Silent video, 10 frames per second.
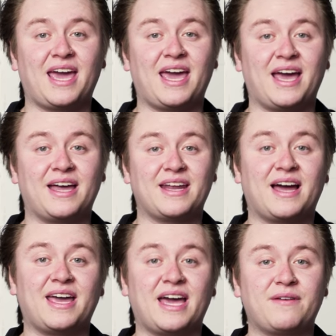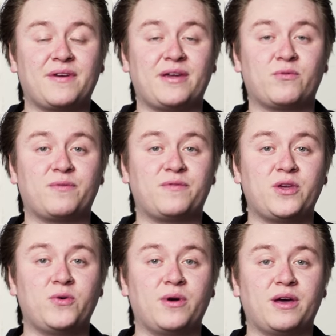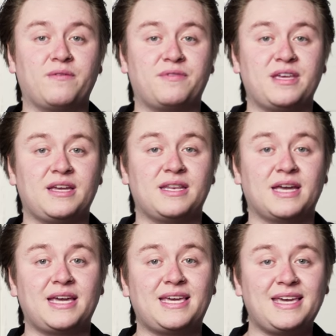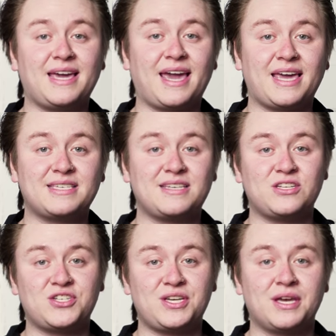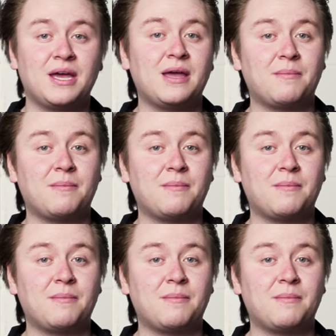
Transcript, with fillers: and I have a review of the Nike ACG